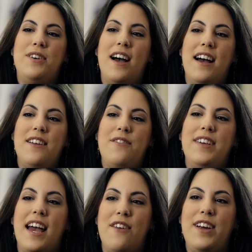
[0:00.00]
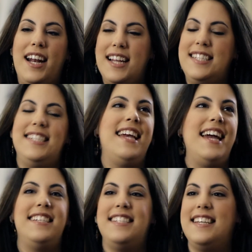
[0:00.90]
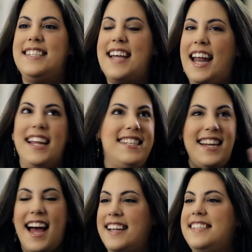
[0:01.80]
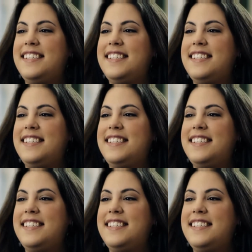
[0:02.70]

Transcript: to kind of get really instigated in Dallas land.